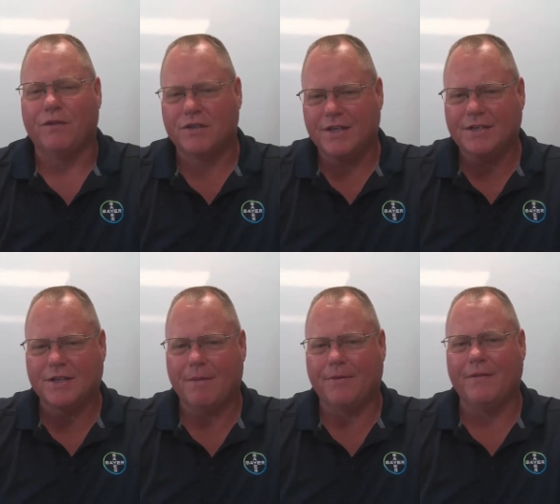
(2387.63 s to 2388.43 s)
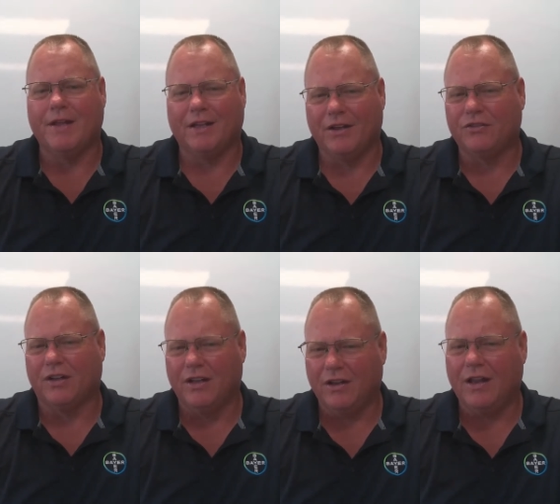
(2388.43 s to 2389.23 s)
see something that looks a
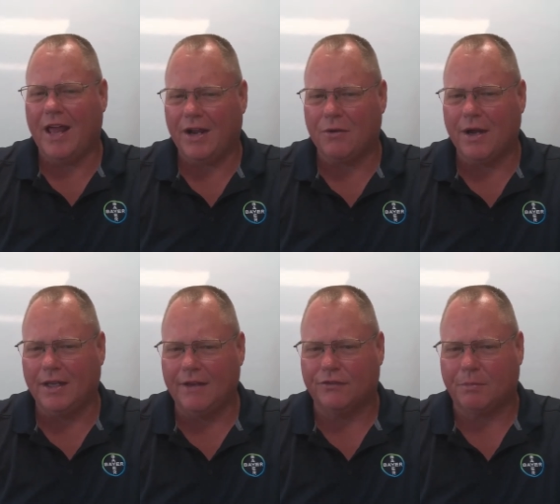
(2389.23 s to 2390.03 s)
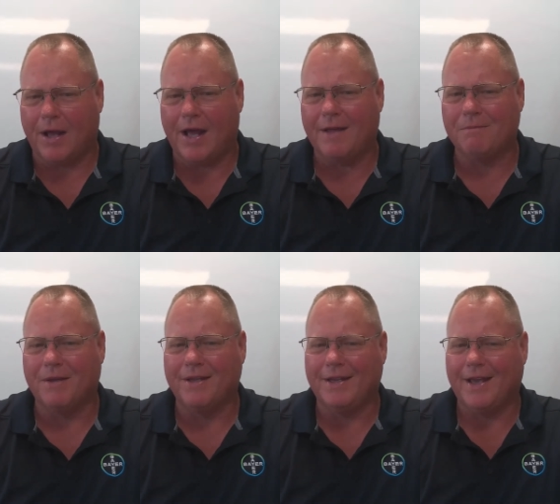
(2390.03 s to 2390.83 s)
little like gray leaf spot,
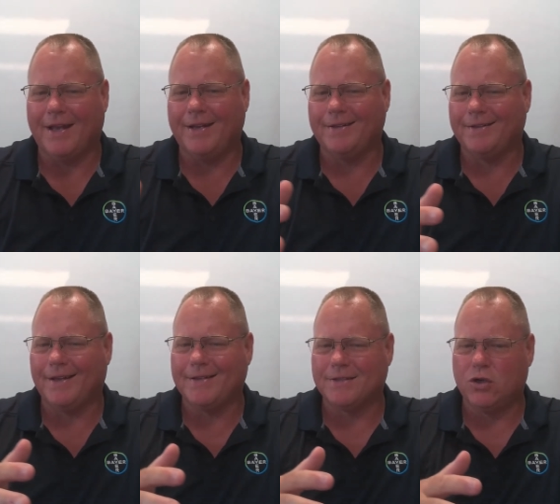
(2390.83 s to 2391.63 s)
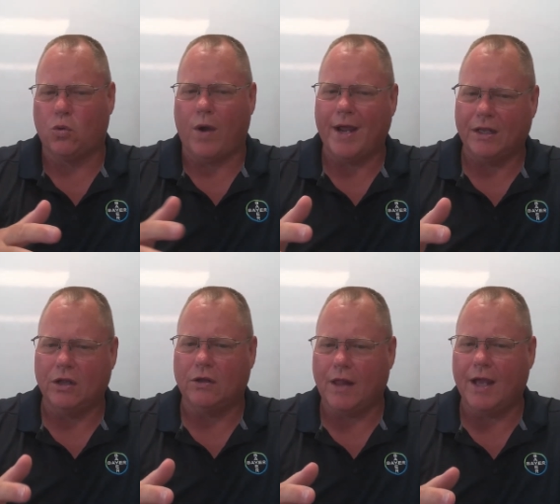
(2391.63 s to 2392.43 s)
but yet it doesn't quite
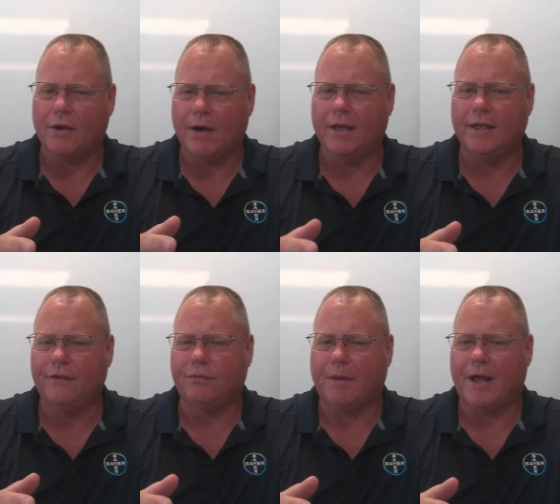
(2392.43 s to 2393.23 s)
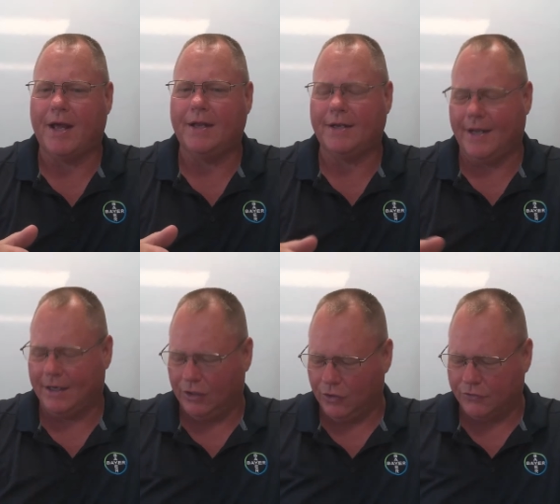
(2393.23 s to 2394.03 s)
look like gray leaf spot, and
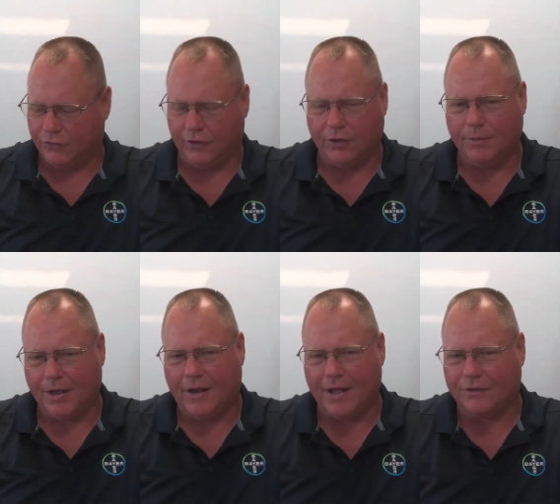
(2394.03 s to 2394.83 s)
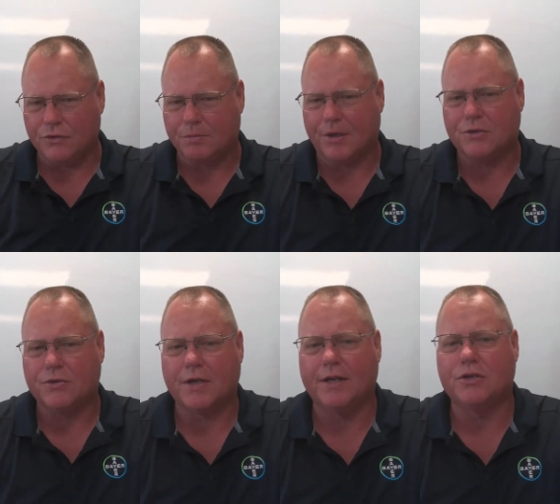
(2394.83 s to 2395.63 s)
it looks a little bit like those
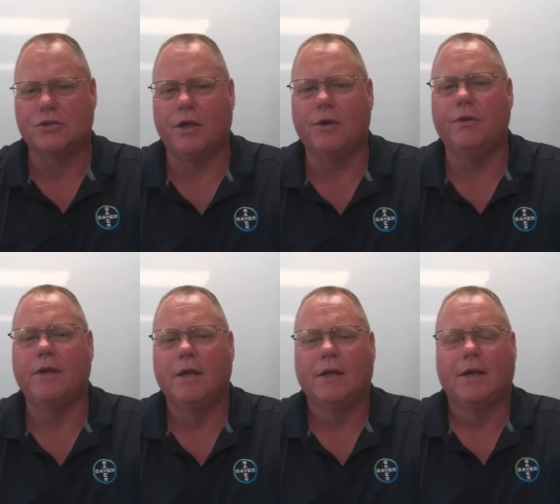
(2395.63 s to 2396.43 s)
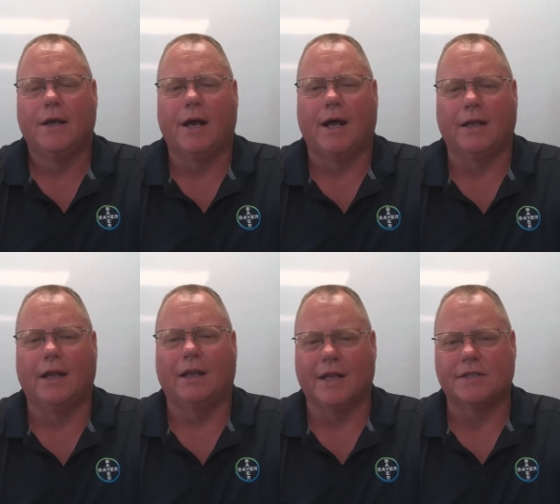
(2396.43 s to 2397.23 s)
pictures I just showed,
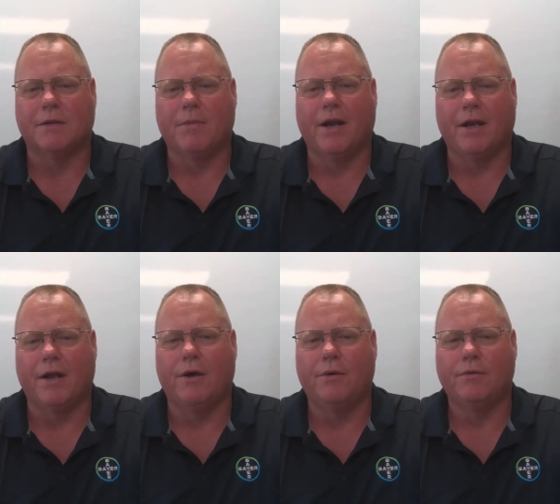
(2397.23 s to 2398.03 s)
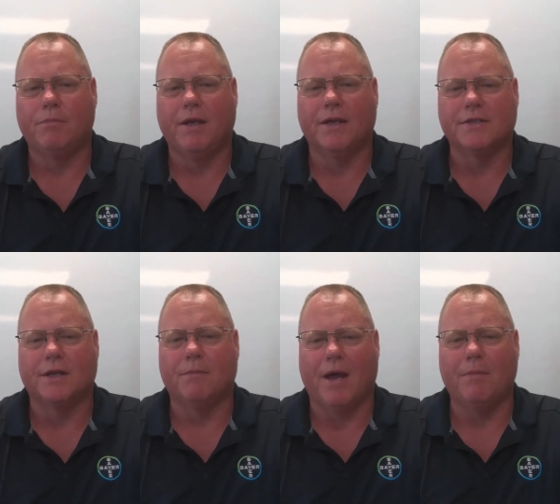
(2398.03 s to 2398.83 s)
let somebody know, because
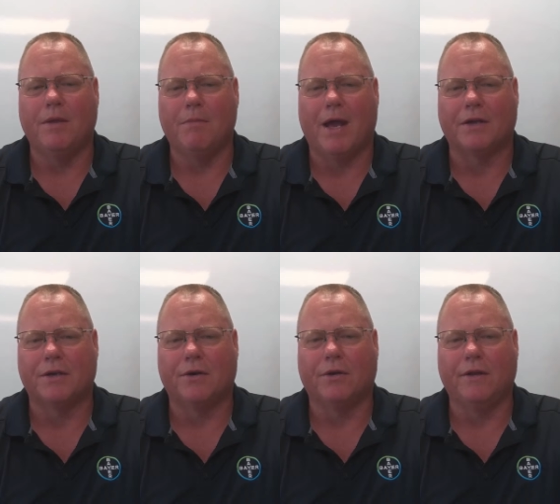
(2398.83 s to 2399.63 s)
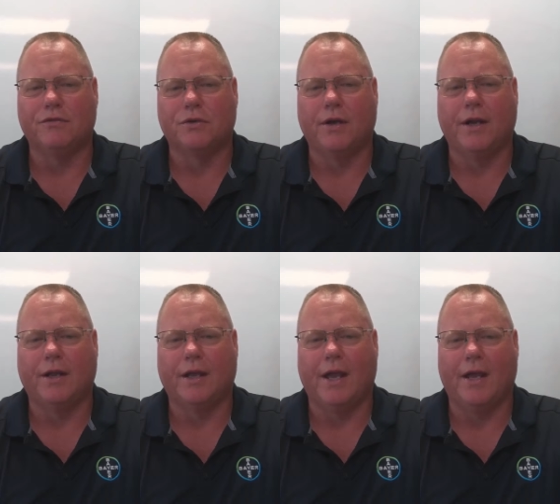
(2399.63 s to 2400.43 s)
it might be bacterial leaf
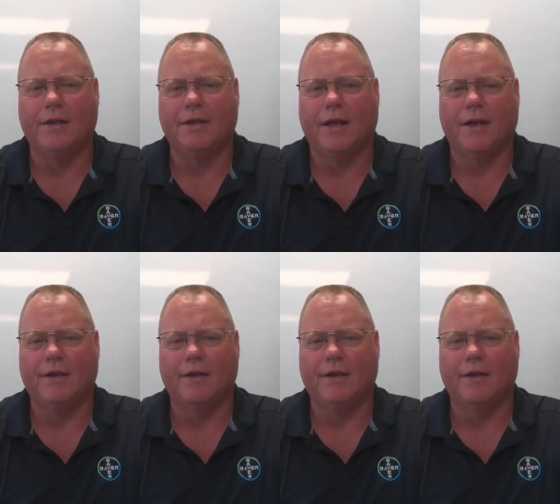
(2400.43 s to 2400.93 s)
streak. And